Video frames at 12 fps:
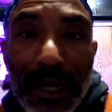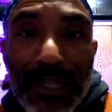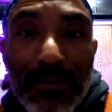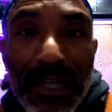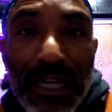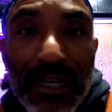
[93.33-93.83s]

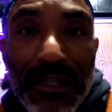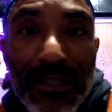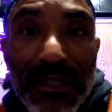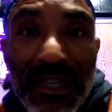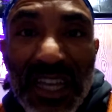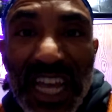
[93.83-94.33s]
is
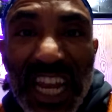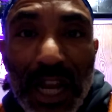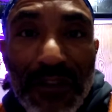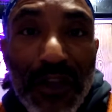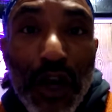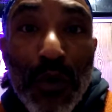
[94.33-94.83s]
because in
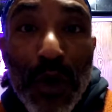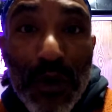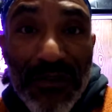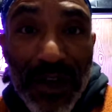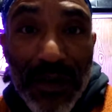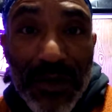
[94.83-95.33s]
light of the
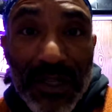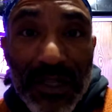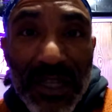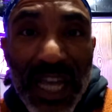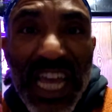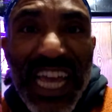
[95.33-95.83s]
coronavirus,